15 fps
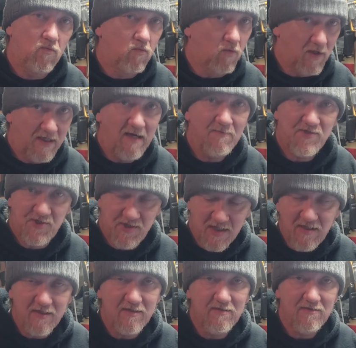what I'm
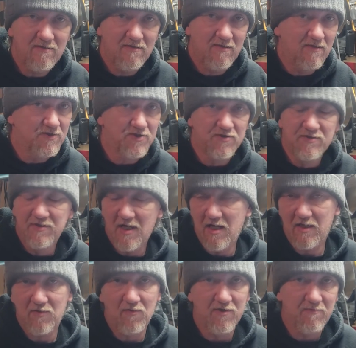seeing is
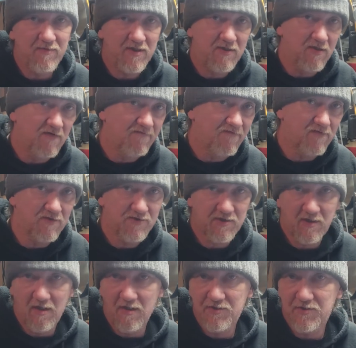not going to be good for this
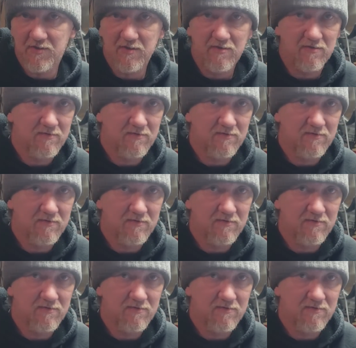country.